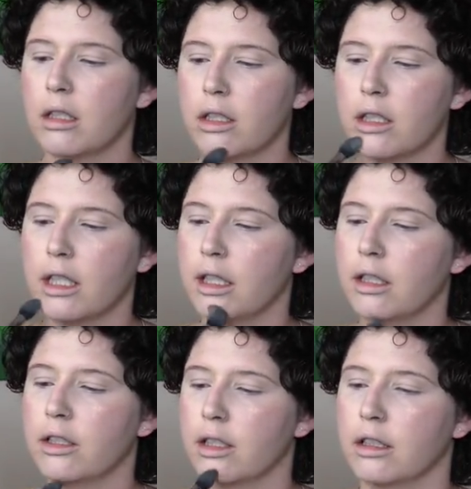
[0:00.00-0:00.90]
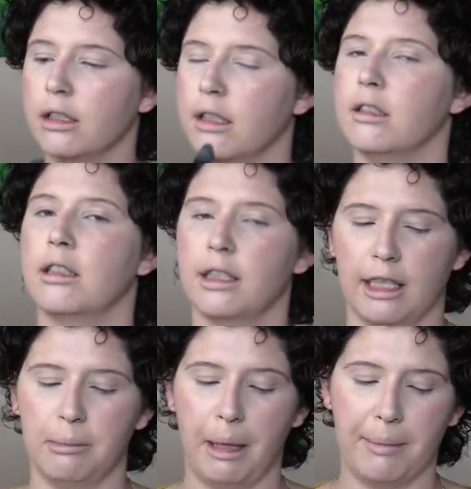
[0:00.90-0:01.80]
chin, just a little
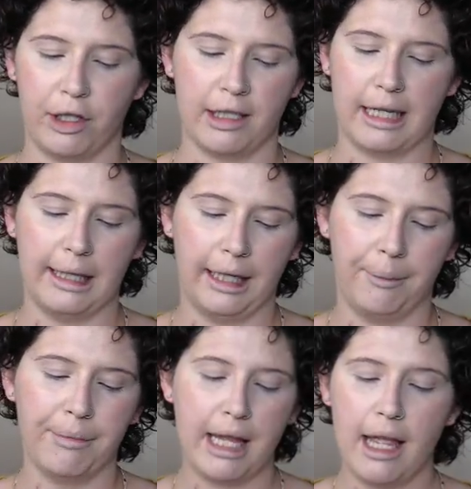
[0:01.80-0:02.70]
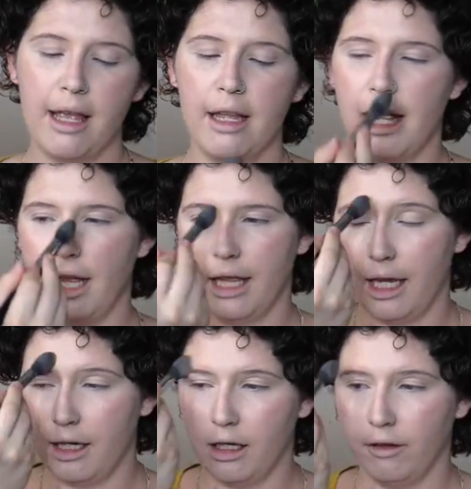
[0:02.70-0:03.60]
because I have blemishes down there, and
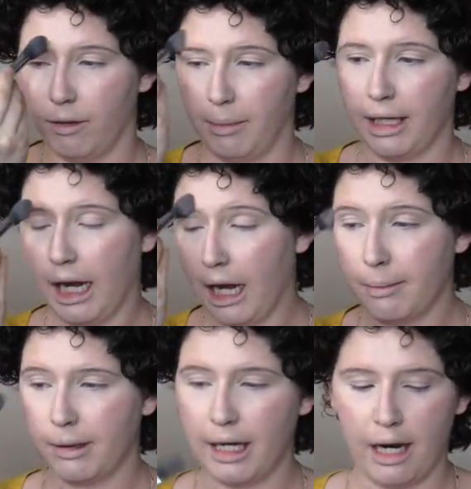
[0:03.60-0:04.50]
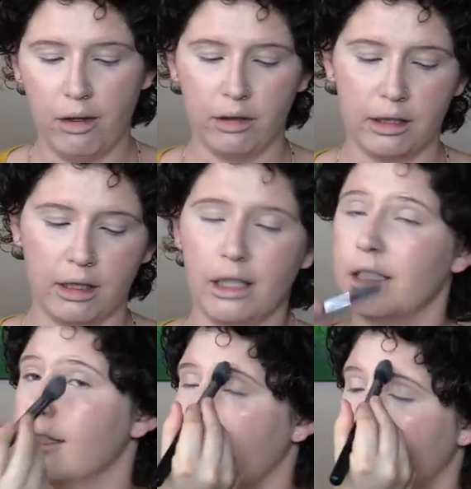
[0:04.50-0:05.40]
then over my eyebrows
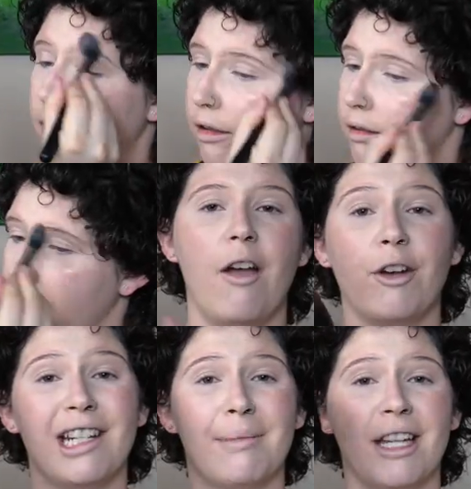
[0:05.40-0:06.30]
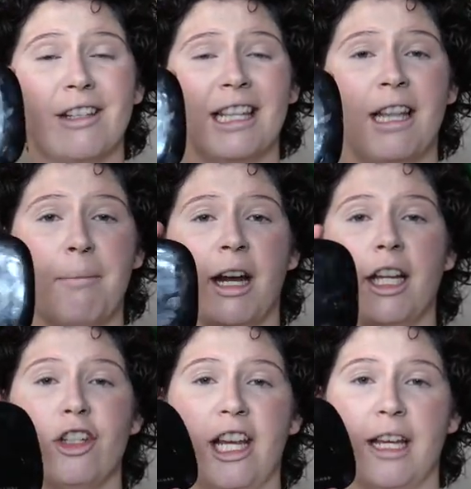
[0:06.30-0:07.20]
because, you know. I'm going to be using the
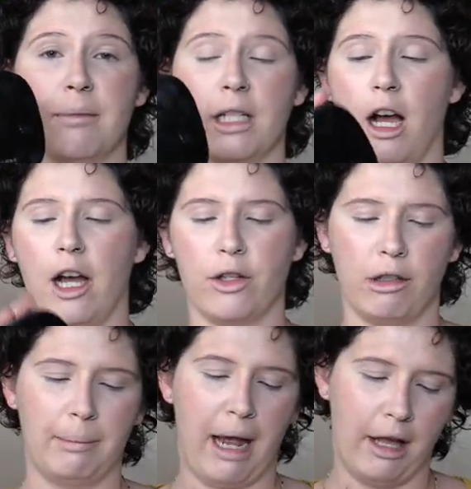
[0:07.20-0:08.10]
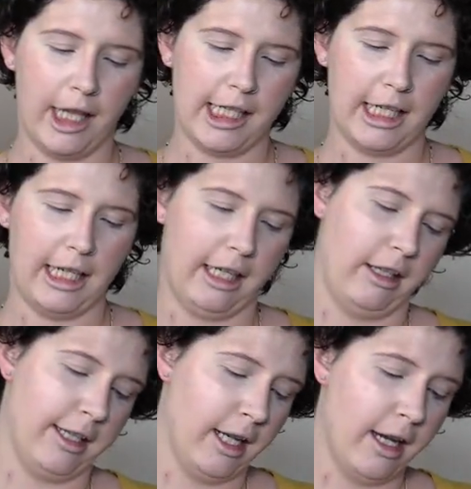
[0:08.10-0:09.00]
Marc Jacobs contour palette. It
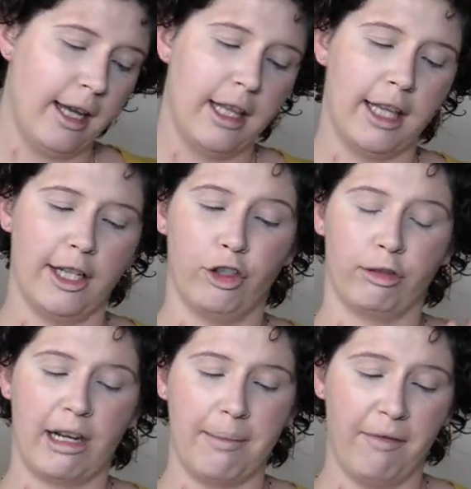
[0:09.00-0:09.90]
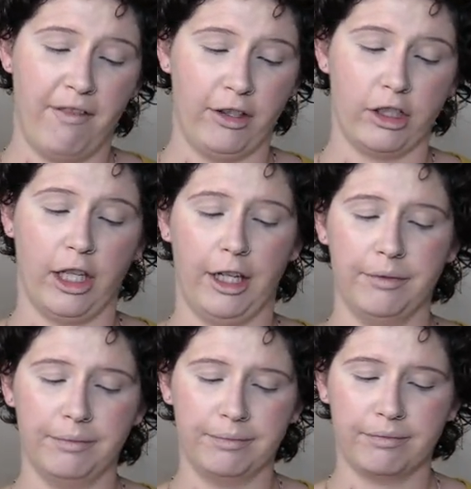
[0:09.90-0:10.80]
is the Dream
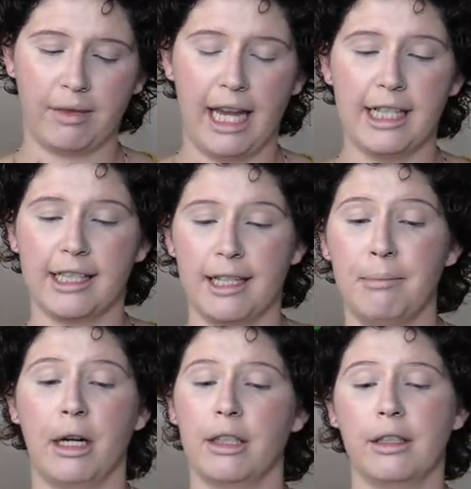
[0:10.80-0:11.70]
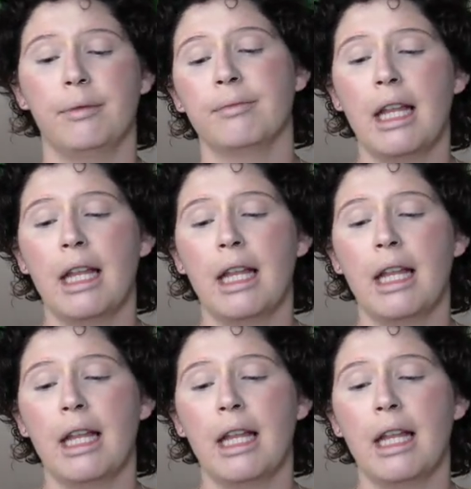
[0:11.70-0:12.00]
Filter Instamark,